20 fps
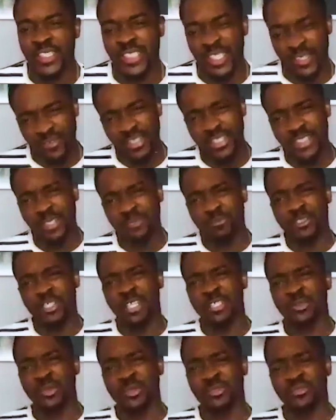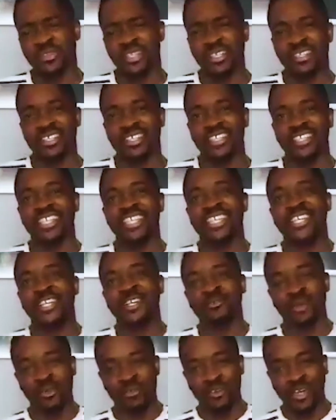Because I think sometimes we think
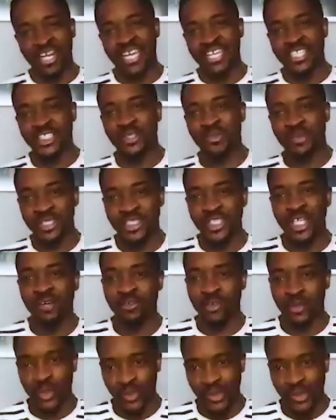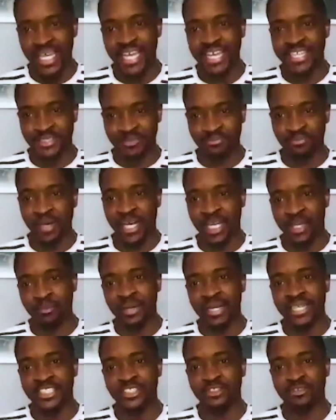we relate to each other and we get
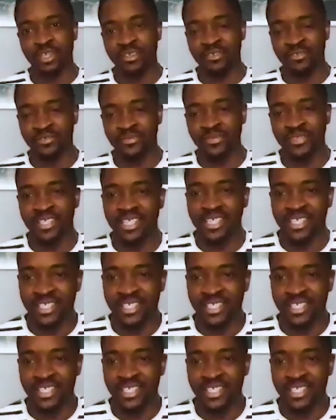inspired by strength,